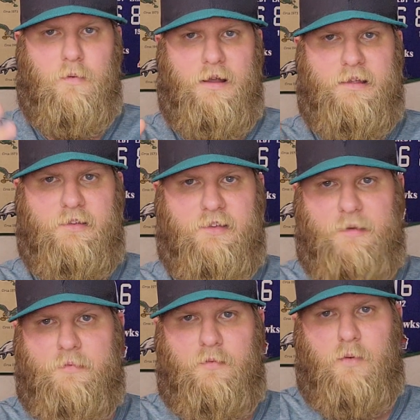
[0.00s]
What is
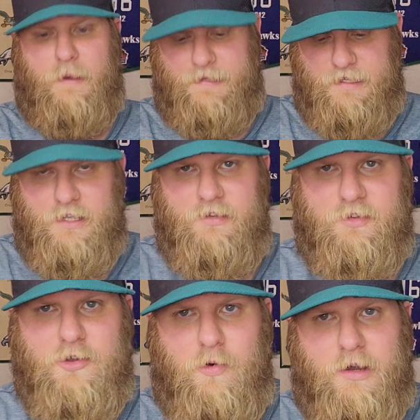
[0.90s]
up? What
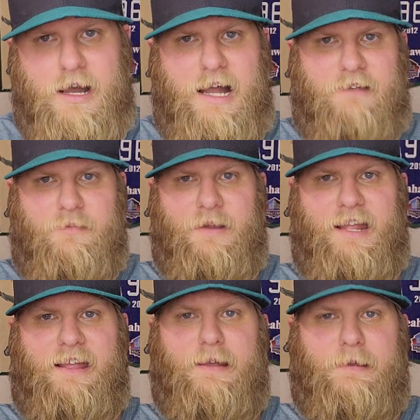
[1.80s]
is going on,
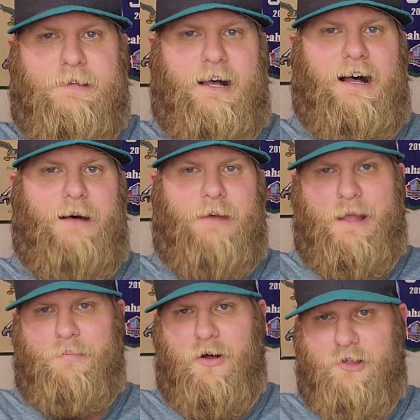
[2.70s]
everybody? Um,
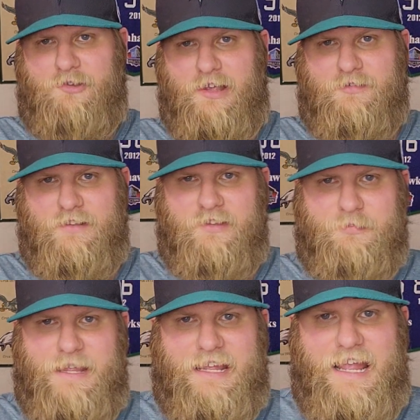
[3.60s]
I apologize for this
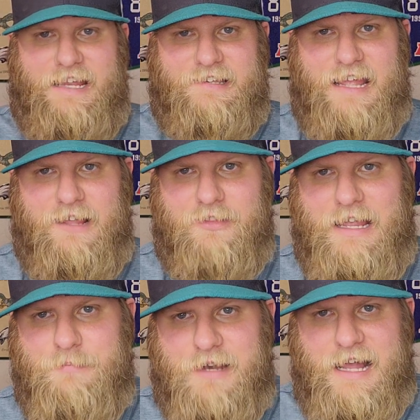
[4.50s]
being a day
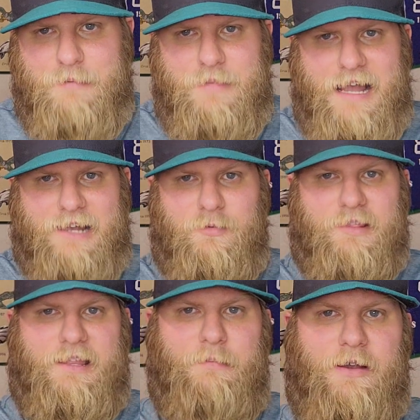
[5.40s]
late, but I am back
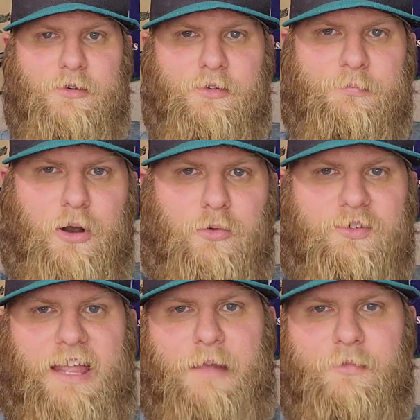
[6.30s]
with the Mariners
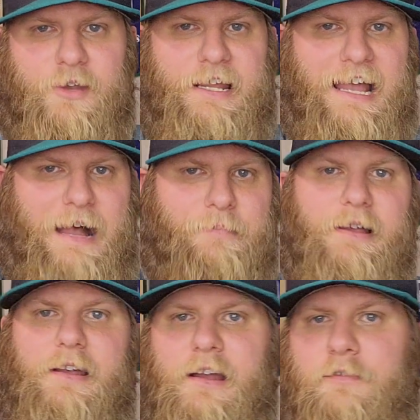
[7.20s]
post-game recap
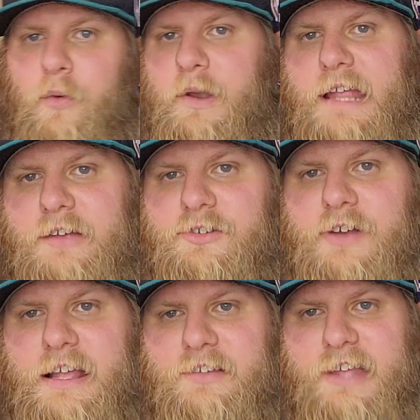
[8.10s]
for
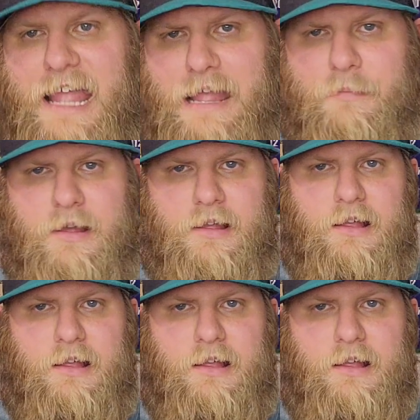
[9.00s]
yesterday's game.